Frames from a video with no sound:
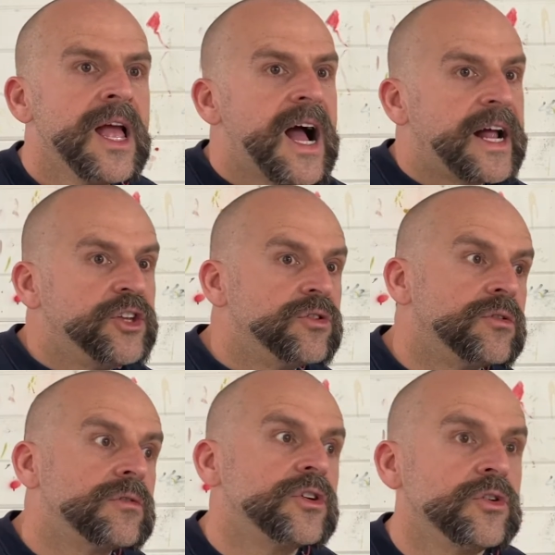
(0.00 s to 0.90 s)
And
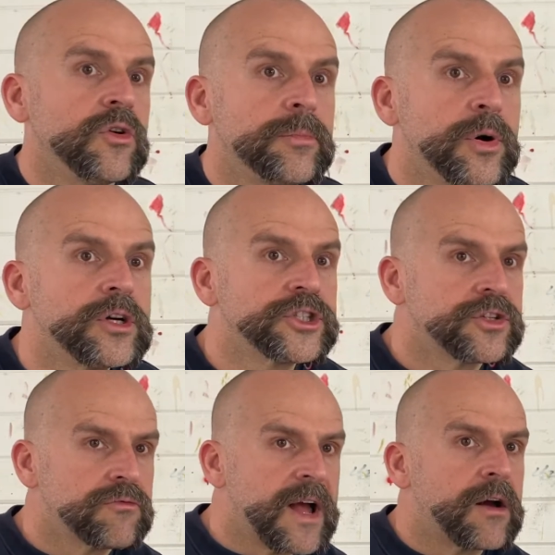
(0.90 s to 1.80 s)
you're pushed
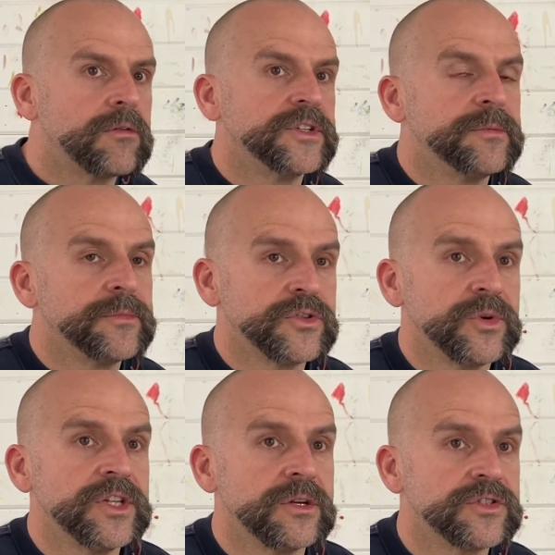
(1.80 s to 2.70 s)
around in between
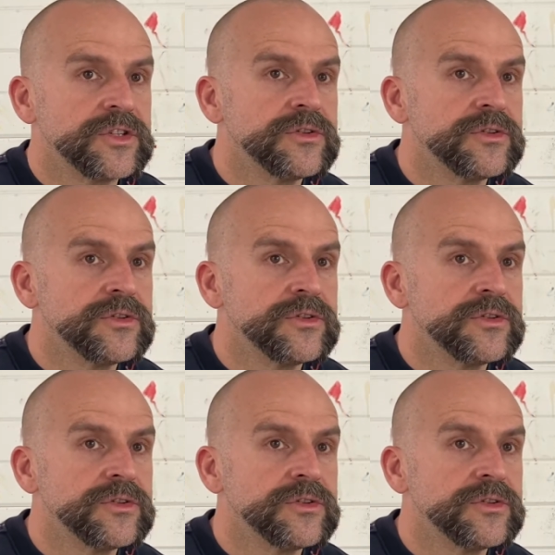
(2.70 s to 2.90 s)
those two